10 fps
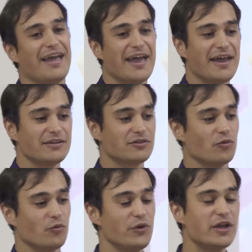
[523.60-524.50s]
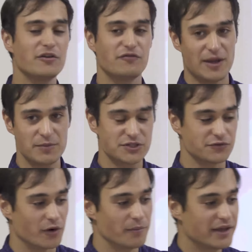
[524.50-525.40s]
And we got famous
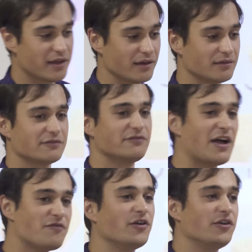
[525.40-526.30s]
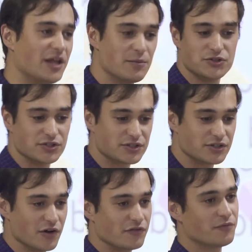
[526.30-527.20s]
for making 500 images
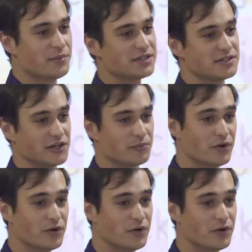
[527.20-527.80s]
of pixelated